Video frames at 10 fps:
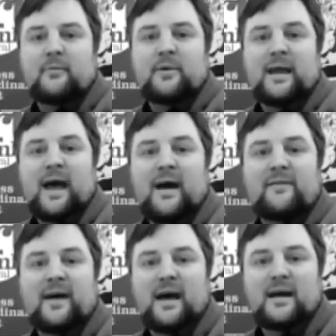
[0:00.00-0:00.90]
We have
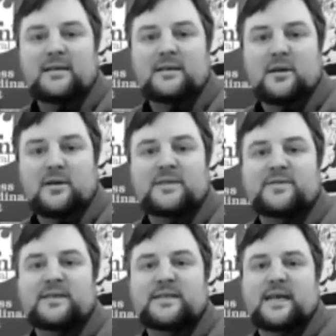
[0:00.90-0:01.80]
had lots of
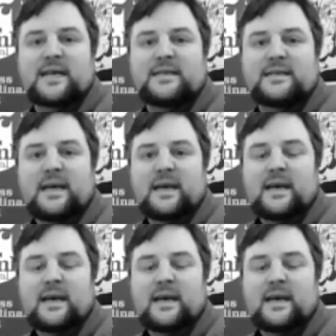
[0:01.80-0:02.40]
success,